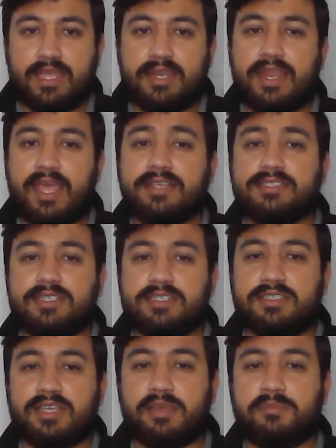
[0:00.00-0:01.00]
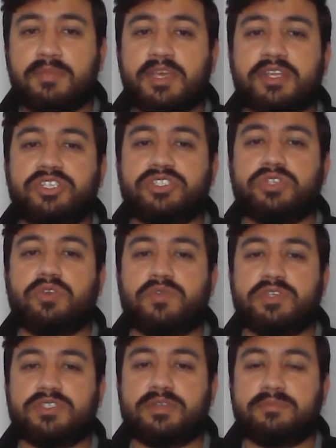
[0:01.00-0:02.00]
Next, the immigration
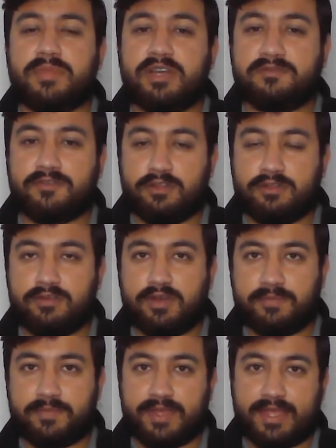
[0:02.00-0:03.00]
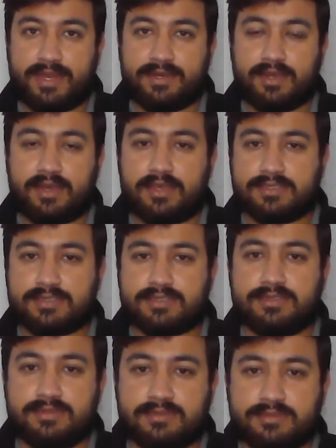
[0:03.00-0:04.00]
officer might follow up and
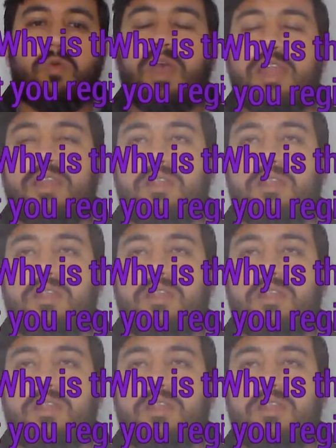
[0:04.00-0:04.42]
asks, well,